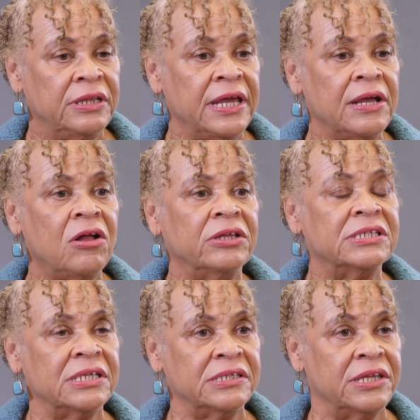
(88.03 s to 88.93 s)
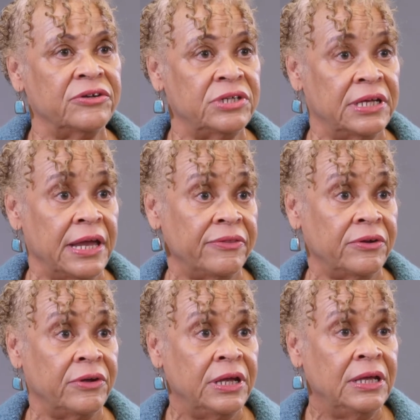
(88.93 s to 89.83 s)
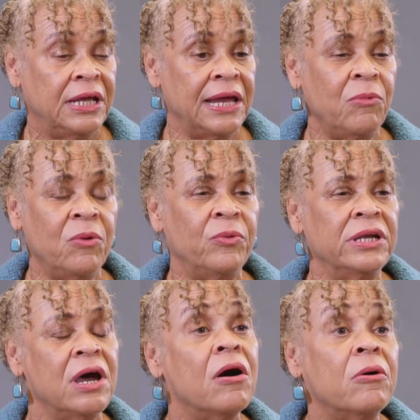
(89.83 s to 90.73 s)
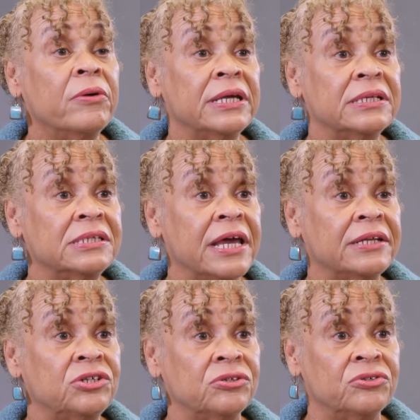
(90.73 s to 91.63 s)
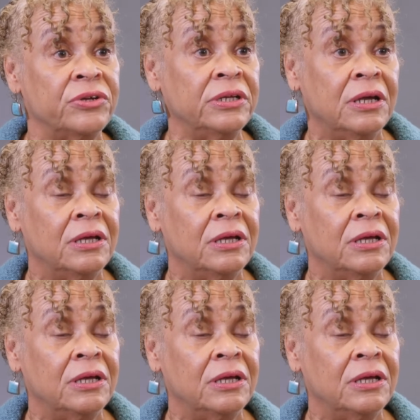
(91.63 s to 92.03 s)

They all exist there together. And what we know is that children